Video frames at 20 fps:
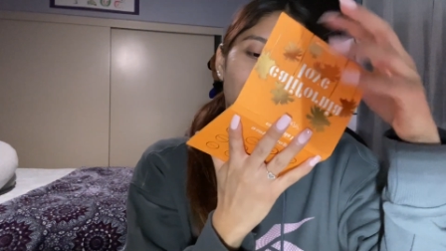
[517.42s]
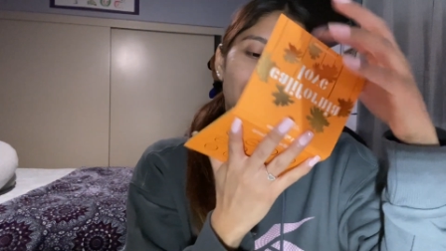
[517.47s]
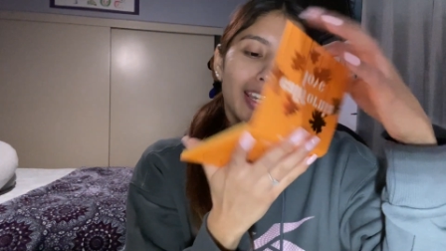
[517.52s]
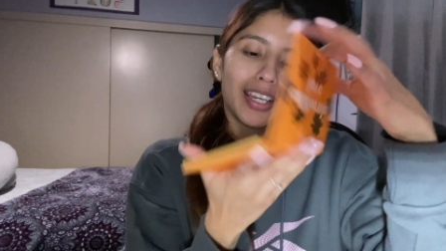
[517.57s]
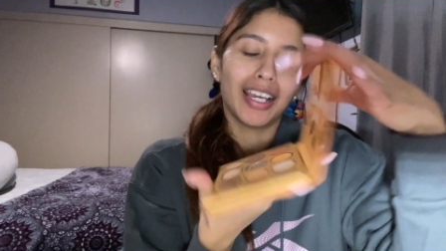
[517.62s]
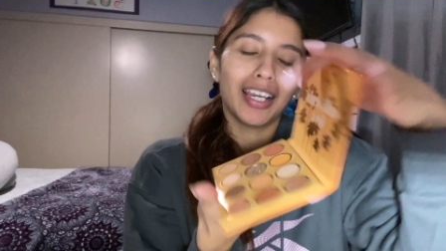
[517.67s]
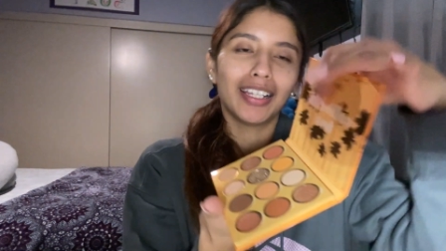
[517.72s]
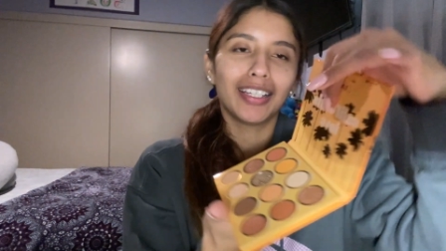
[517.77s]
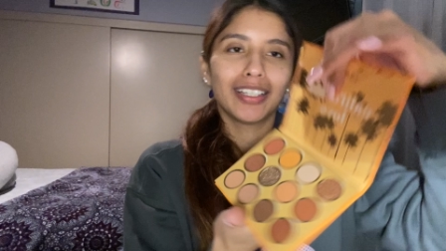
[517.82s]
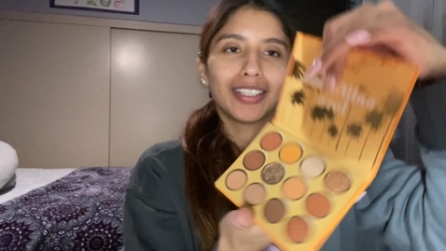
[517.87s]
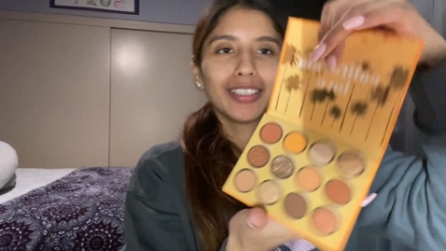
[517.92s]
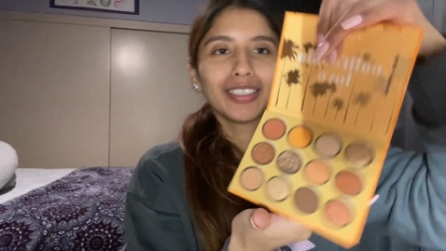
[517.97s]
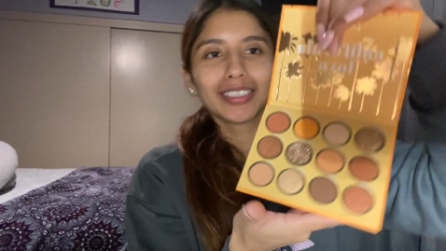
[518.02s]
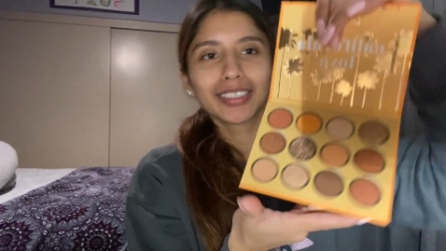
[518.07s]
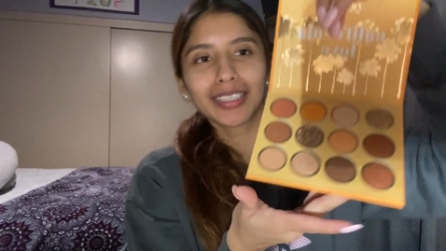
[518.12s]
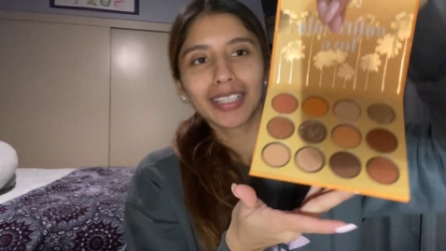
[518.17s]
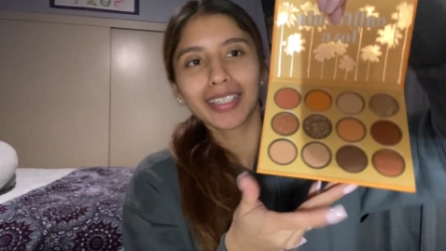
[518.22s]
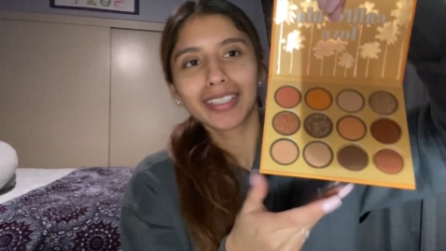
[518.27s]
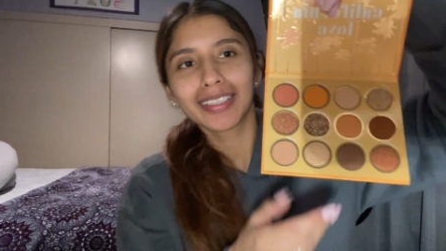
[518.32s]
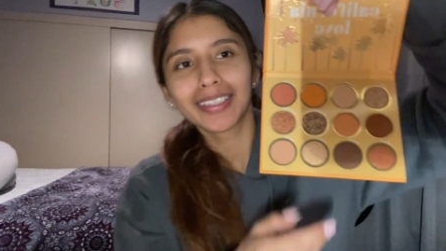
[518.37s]
and it
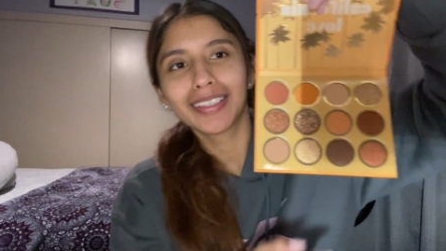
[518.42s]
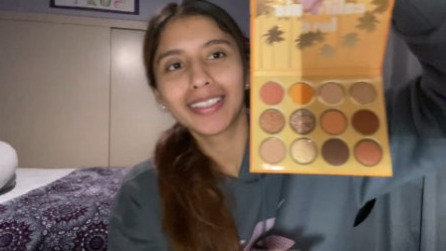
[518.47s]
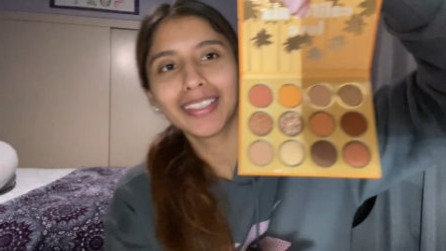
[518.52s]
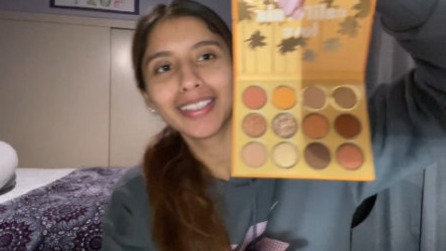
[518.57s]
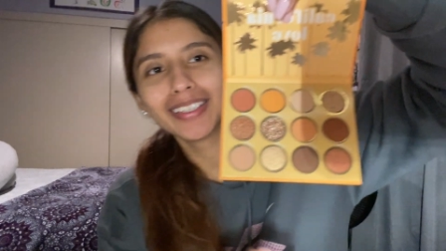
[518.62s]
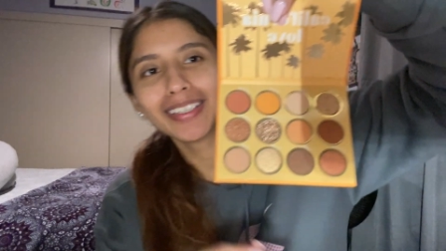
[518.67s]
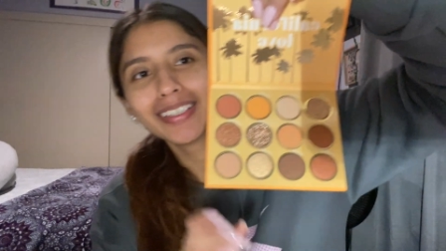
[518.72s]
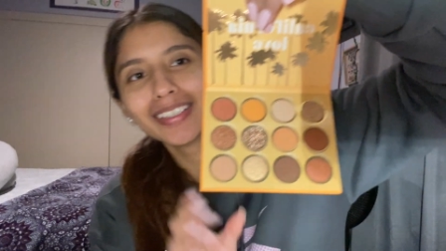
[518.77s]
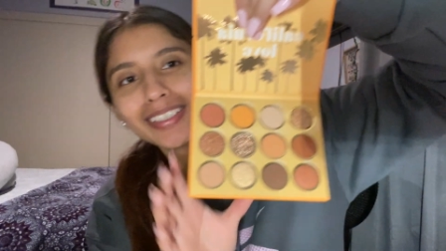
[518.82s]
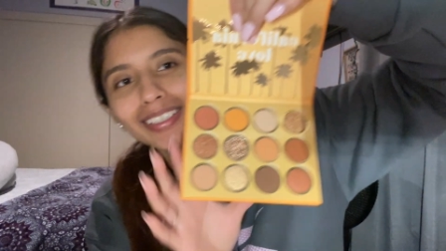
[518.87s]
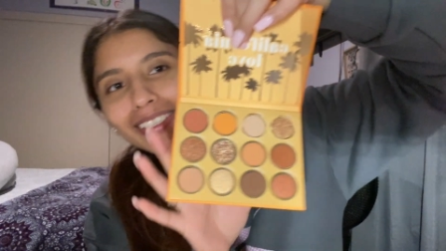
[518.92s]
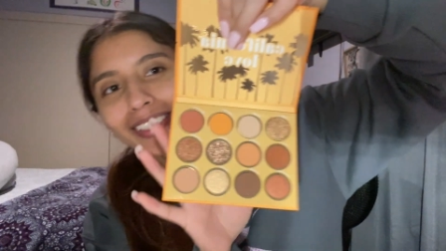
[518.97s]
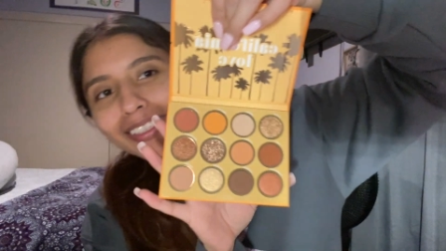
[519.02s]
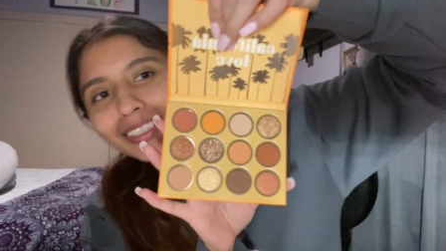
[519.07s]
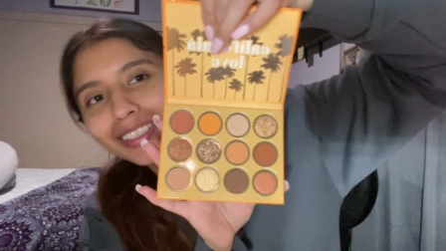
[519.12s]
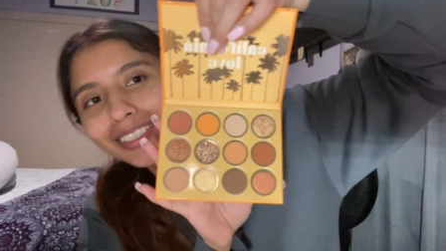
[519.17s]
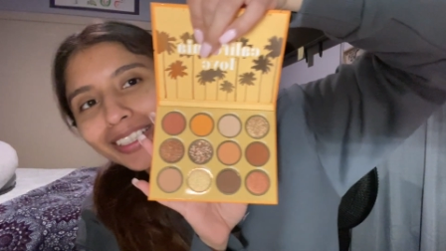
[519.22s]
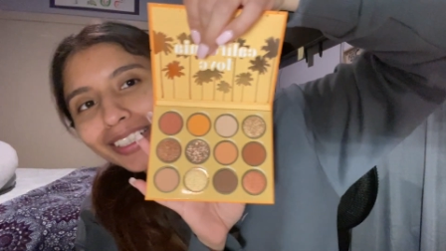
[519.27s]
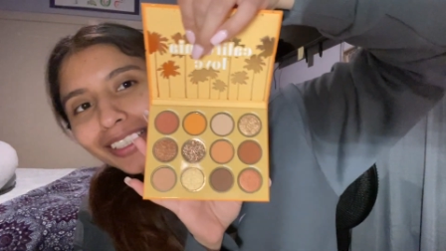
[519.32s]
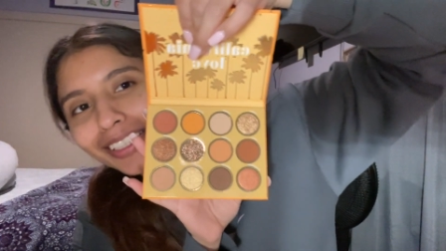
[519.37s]
looks like
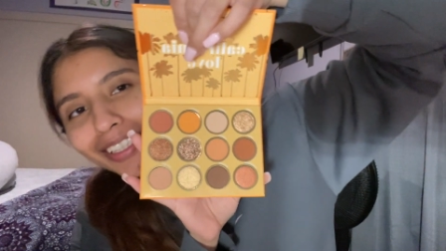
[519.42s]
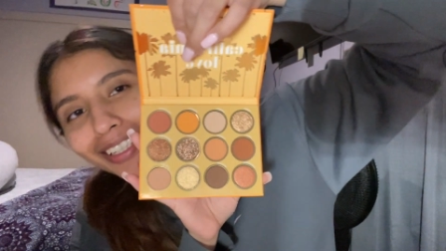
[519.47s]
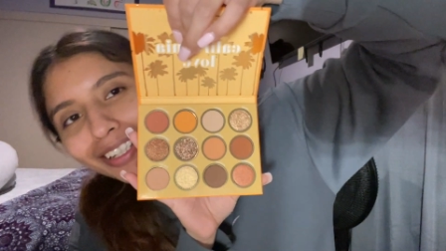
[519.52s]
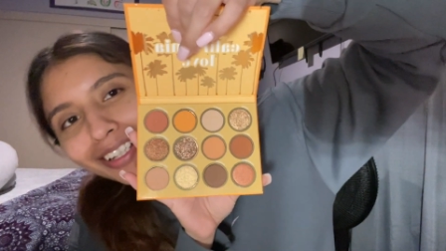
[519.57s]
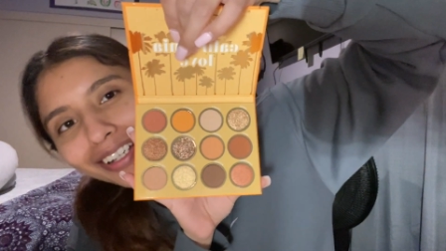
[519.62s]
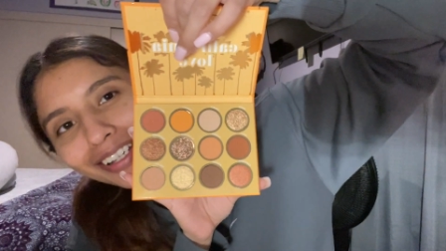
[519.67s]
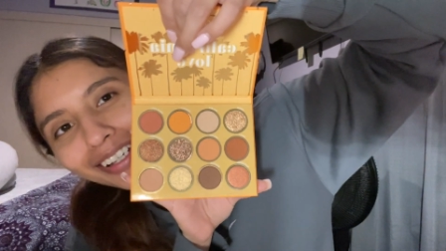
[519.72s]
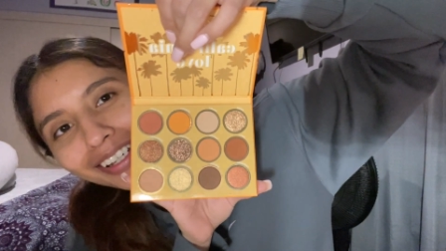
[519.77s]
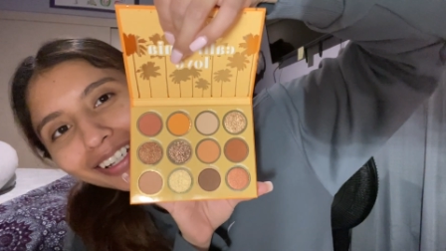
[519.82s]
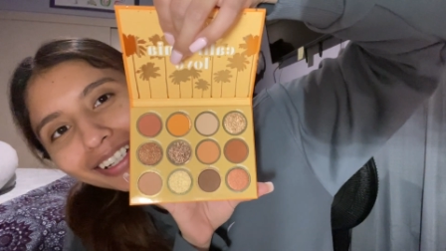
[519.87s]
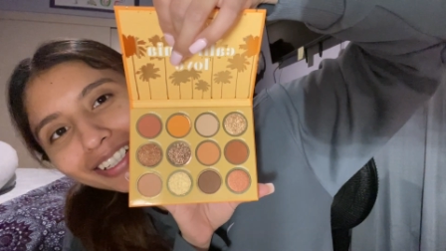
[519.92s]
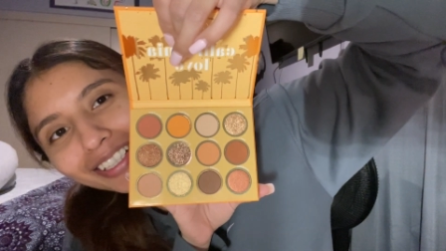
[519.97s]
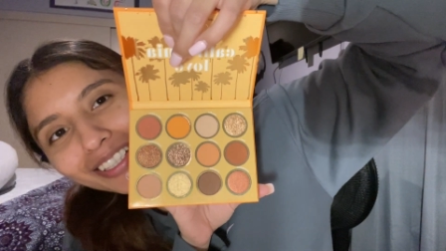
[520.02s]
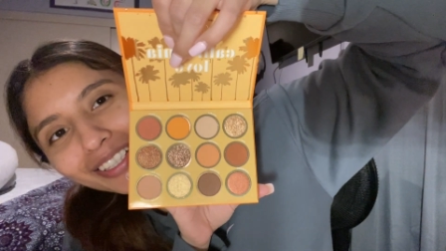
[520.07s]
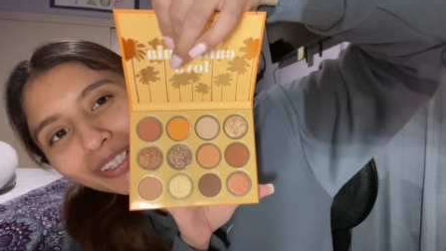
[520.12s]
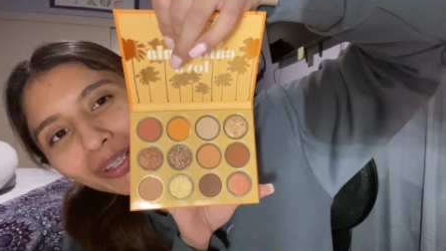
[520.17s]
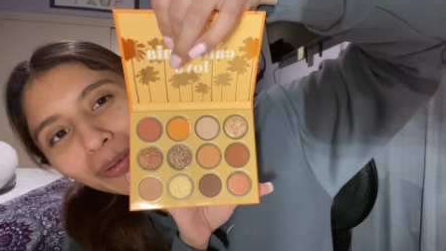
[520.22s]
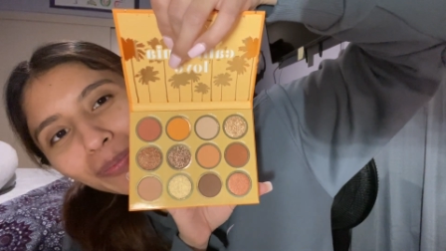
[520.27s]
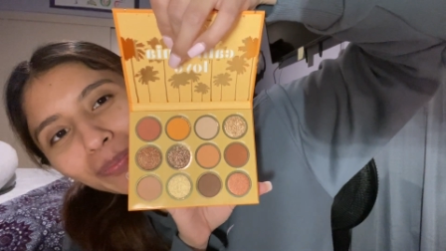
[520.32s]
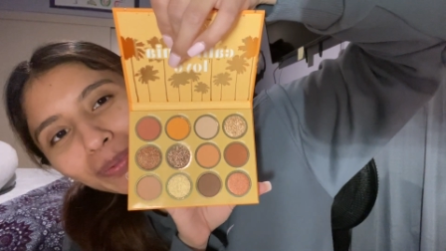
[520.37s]
this. It's
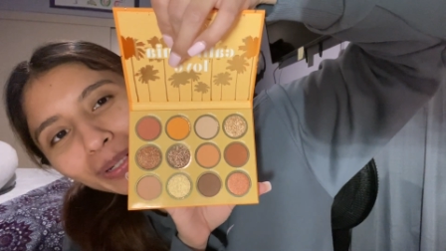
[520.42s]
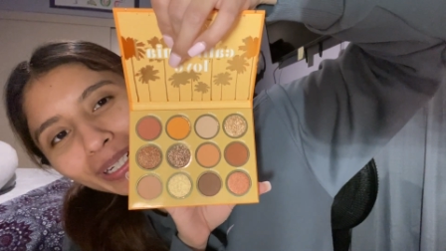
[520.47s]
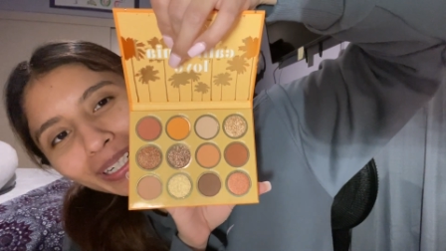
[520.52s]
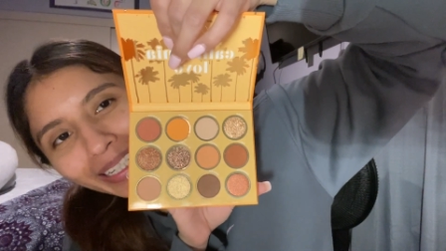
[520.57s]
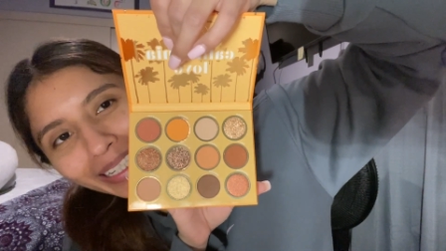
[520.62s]
so pretty.